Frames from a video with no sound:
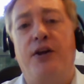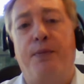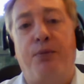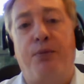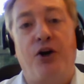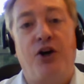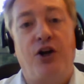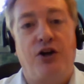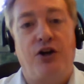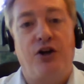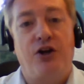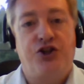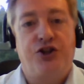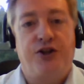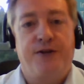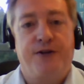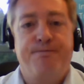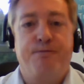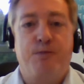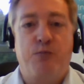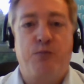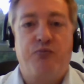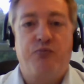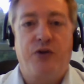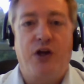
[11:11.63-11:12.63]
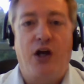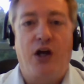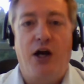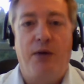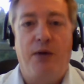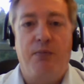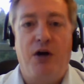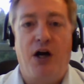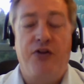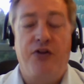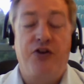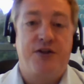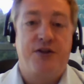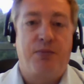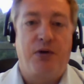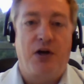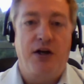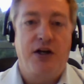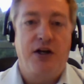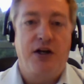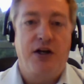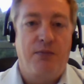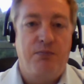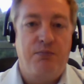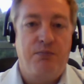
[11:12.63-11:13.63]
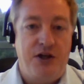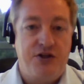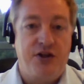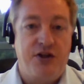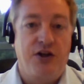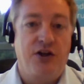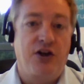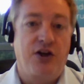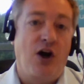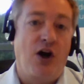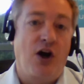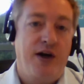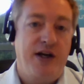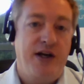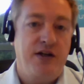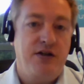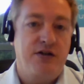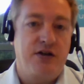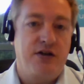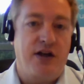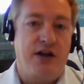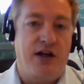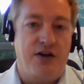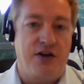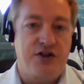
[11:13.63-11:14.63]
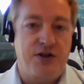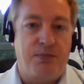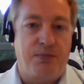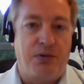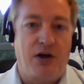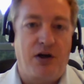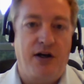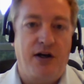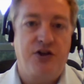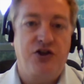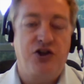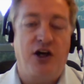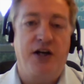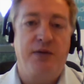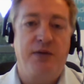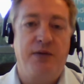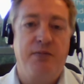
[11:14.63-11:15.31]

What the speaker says: production and the supply companies that go into that supply chain.